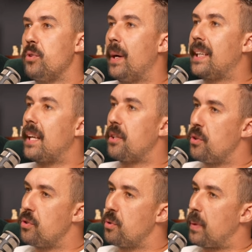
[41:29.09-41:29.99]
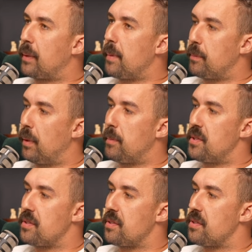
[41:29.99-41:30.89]
do I get you to recommend my
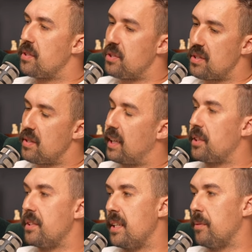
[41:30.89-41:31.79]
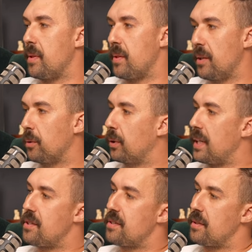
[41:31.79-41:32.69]
business just like you did with Little
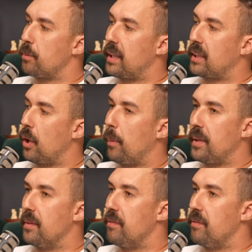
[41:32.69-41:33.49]
Creatures and Bread in Common